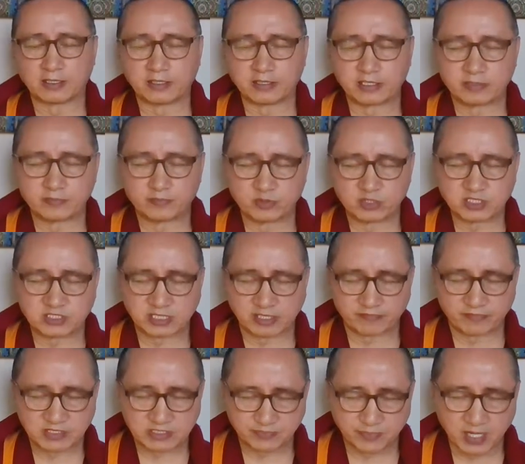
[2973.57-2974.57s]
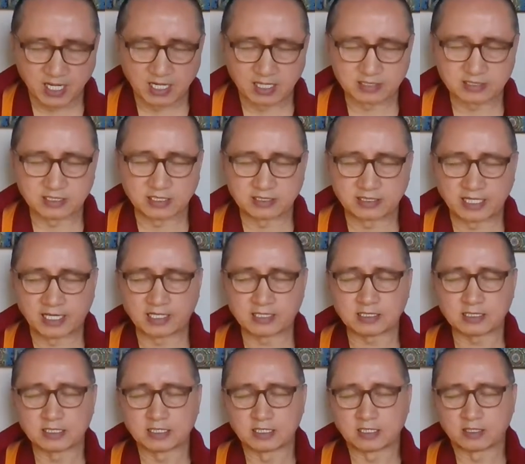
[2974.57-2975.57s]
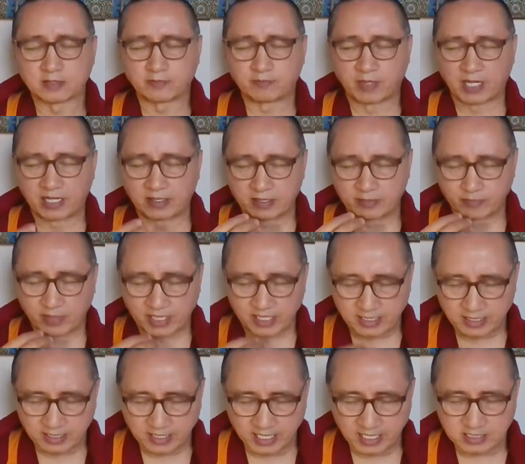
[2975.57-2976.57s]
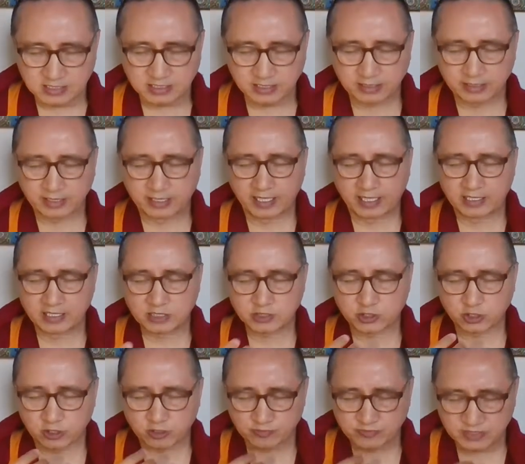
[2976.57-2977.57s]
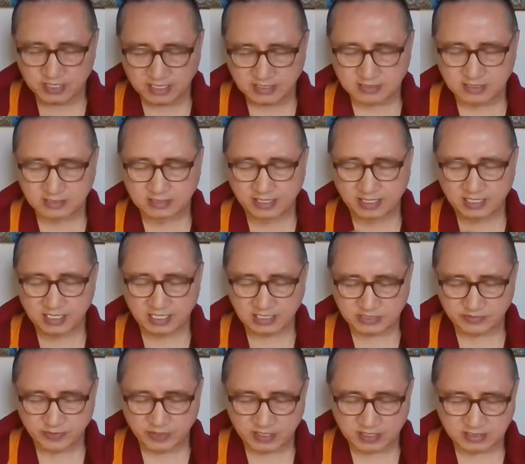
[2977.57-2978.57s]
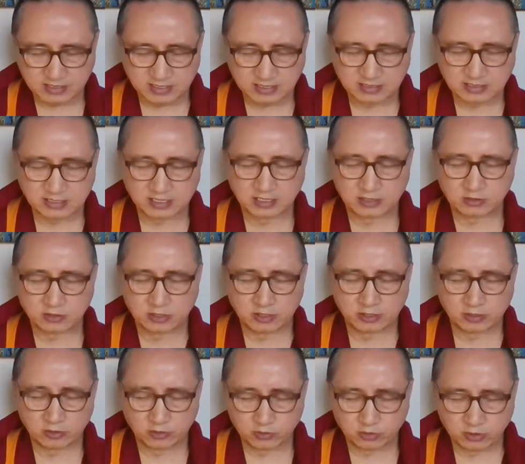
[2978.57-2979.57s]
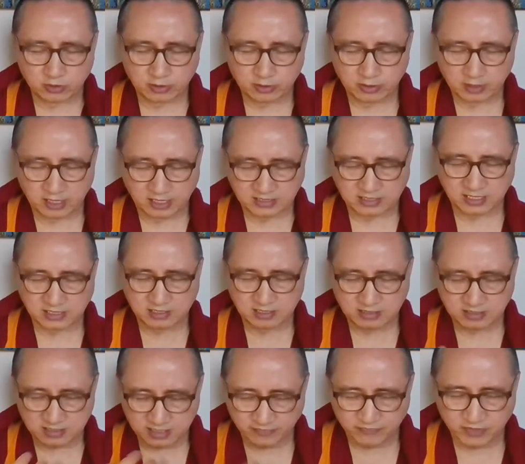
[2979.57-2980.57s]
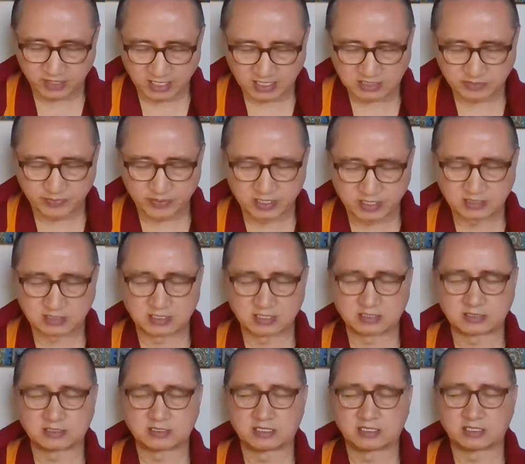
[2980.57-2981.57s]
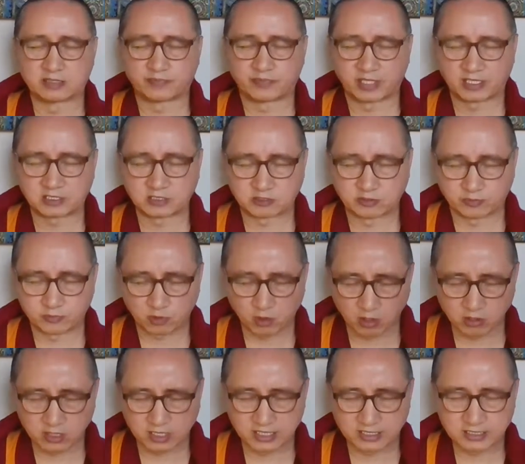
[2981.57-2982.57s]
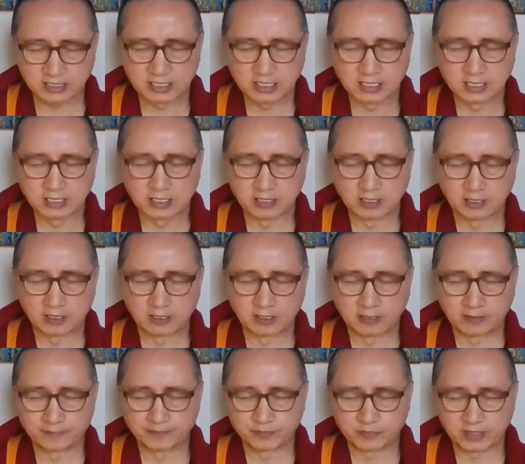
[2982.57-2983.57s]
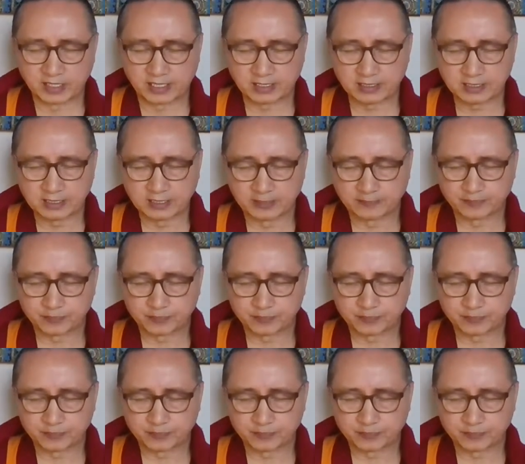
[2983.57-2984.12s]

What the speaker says: in Bodhisattva's path, then by engaging any circumstances, any experiences in such as suffering experiences in the practice of Tong Len, then